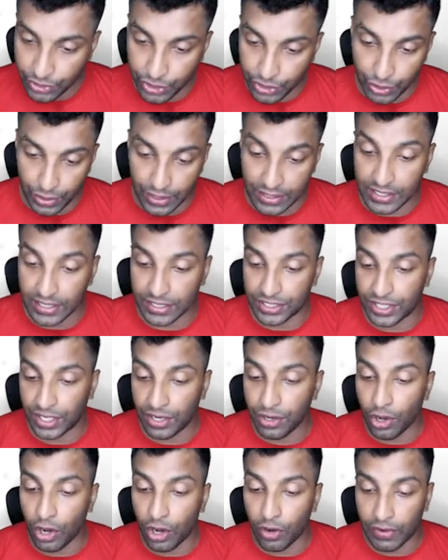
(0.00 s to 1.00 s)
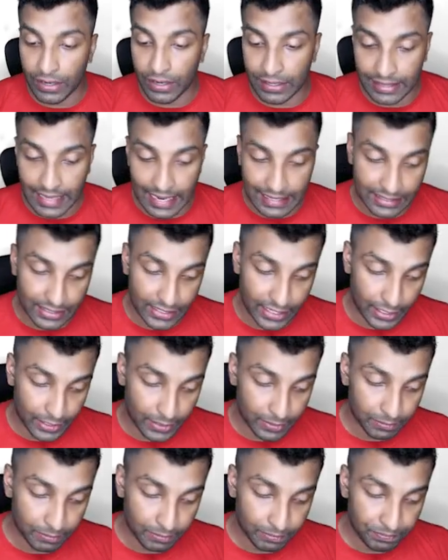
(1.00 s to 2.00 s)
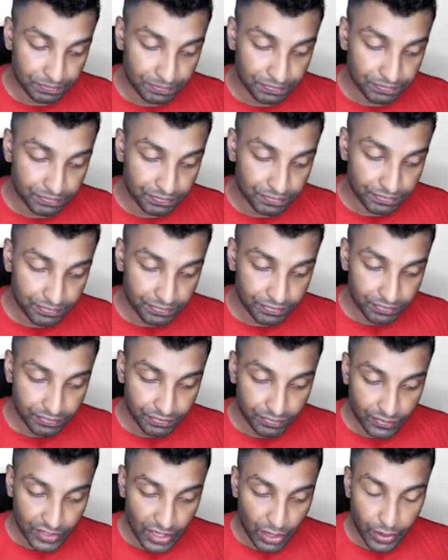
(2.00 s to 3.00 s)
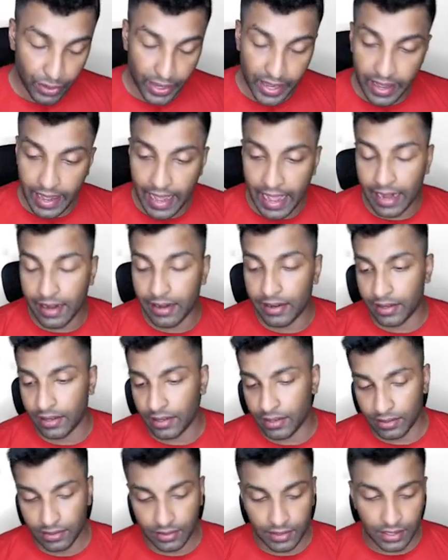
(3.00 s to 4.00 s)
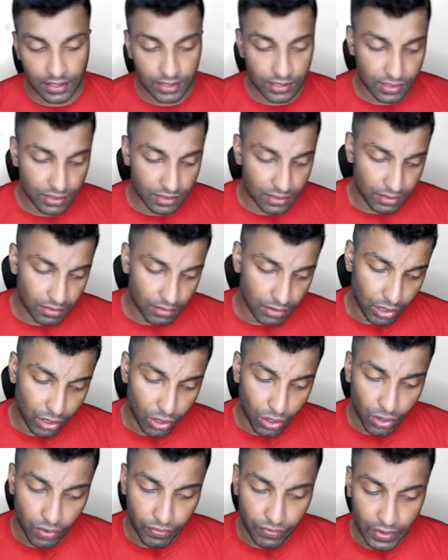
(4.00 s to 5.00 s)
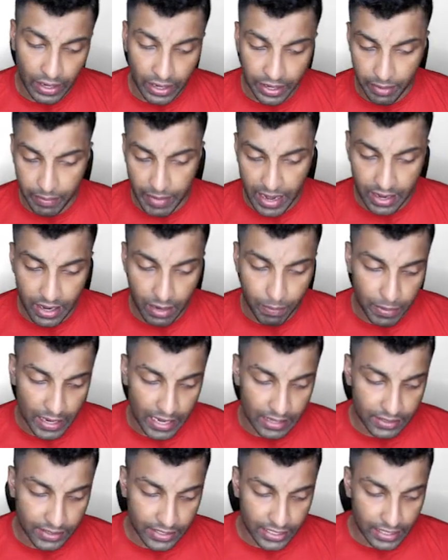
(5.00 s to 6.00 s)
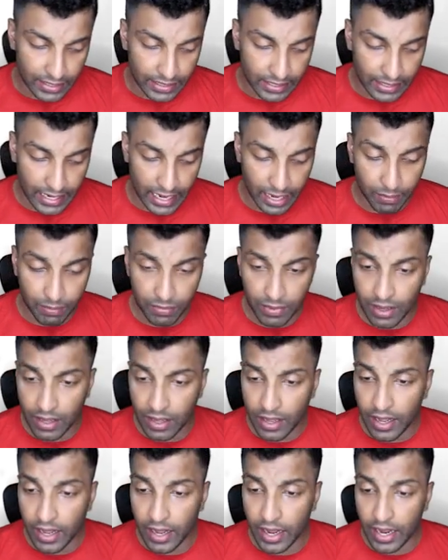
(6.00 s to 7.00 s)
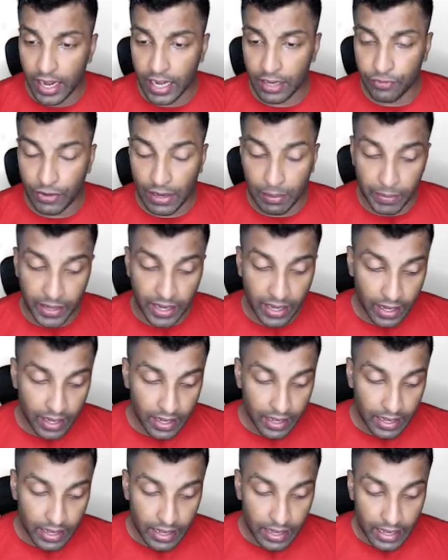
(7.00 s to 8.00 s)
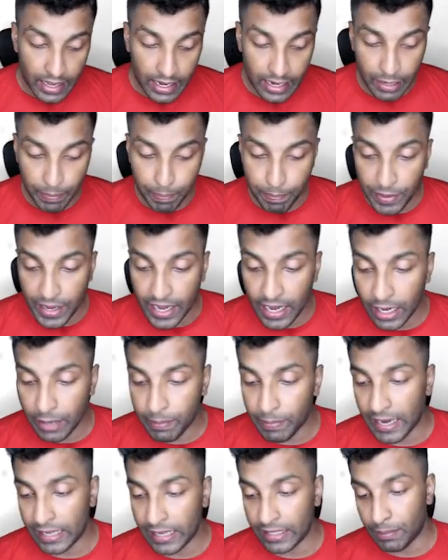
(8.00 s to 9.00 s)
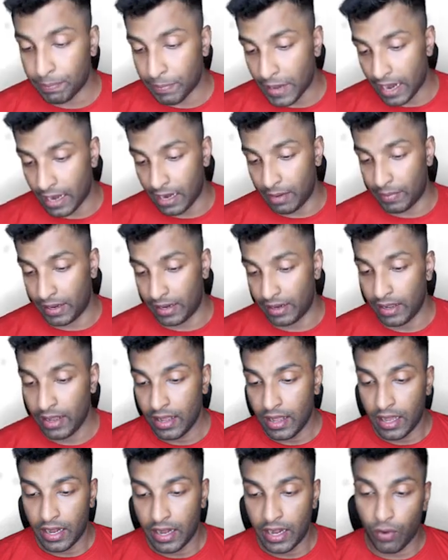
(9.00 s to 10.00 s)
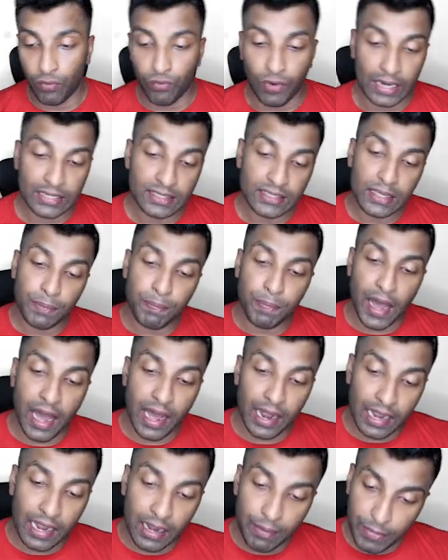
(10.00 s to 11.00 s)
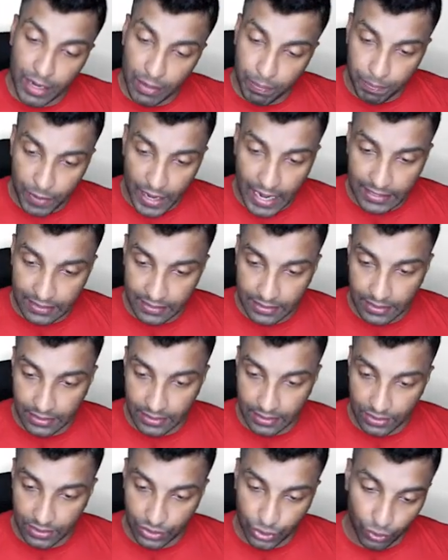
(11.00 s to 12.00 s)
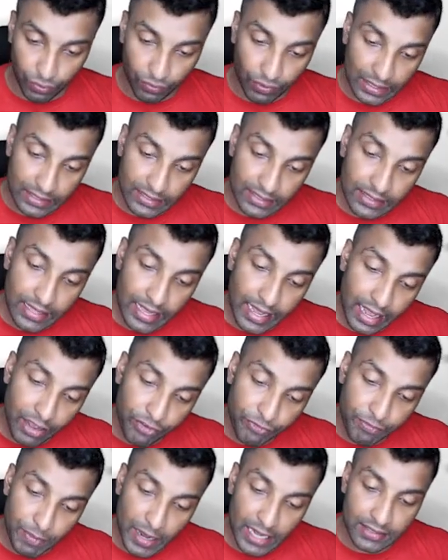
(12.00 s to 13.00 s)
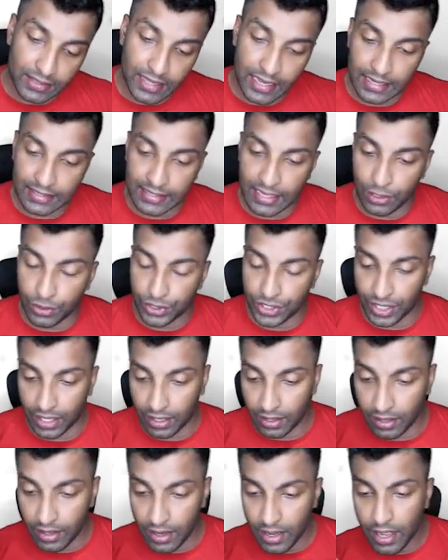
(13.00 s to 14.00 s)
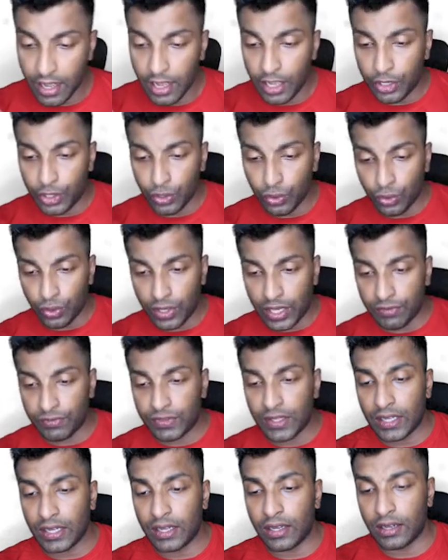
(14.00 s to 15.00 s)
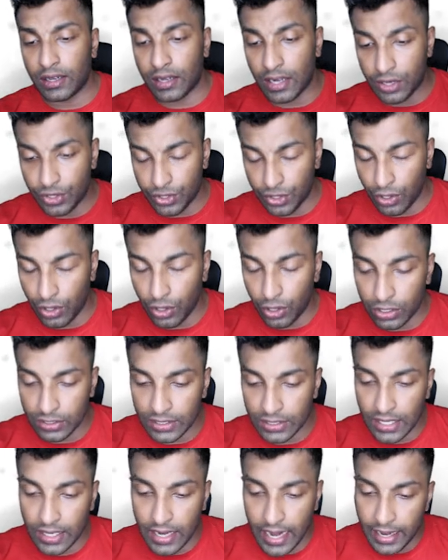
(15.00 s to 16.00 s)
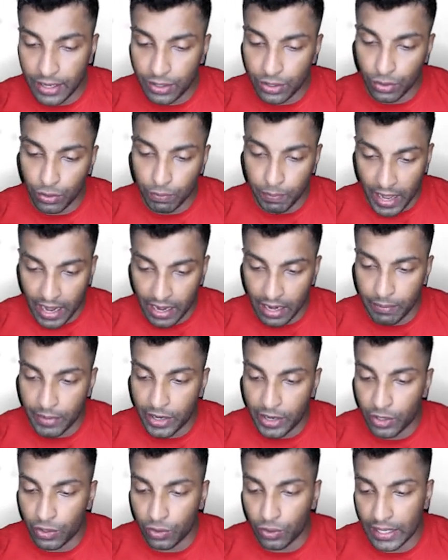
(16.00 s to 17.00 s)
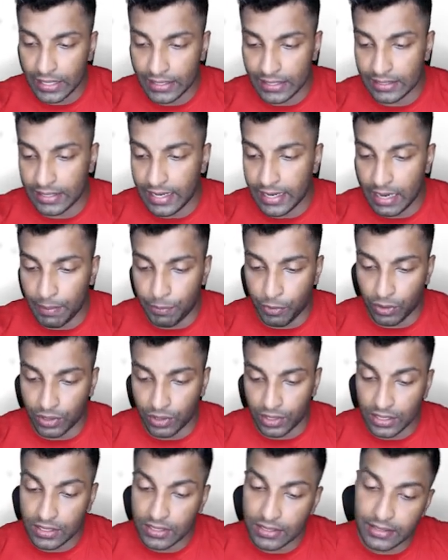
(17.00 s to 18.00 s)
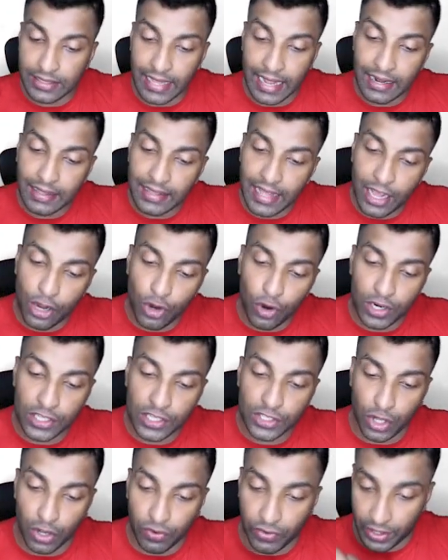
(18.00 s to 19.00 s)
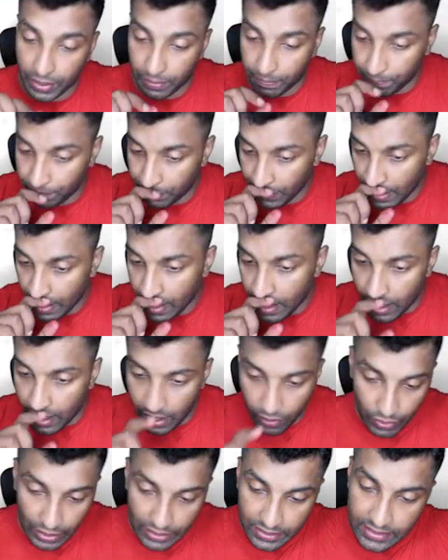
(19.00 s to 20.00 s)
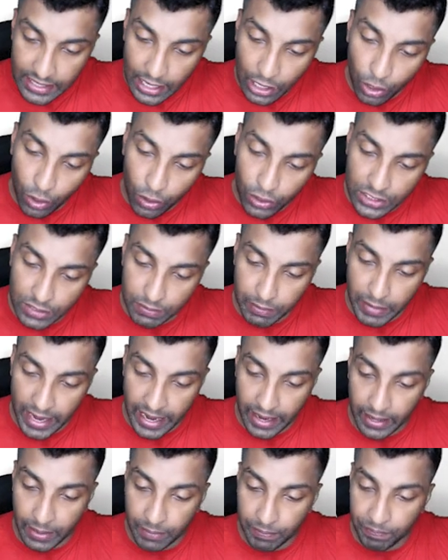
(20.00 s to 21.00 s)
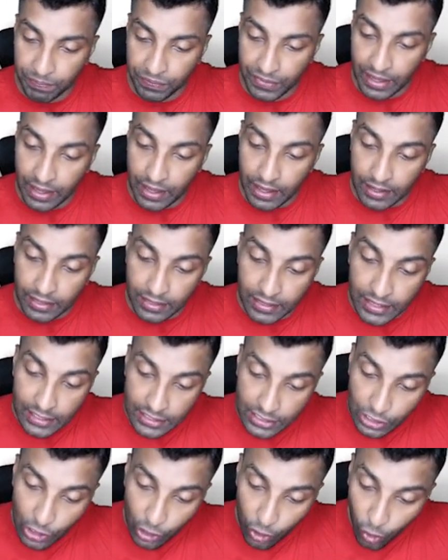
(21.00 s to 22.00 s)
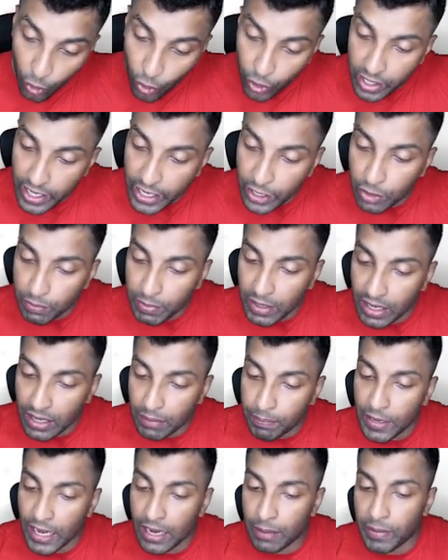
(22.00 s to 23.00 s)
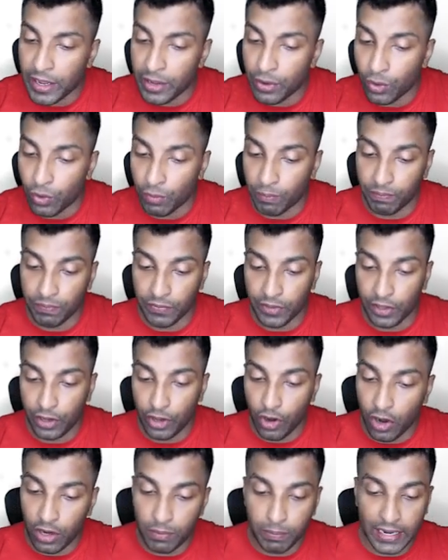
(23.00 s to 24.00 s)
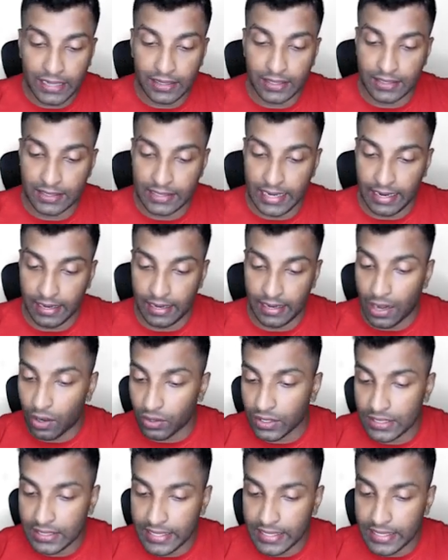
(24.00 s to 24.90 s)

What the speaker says: jurisdiction over that state. Okay, and this law will remain in place till the time it will be repealed by the Parliament. Now once the Parliament passed this, so once they have passed the resolution to give the control or the right to Parliament to legislate upon this, then their role is over. Now once the law is made, this law need to be repealed by whom? Not by the state. Now the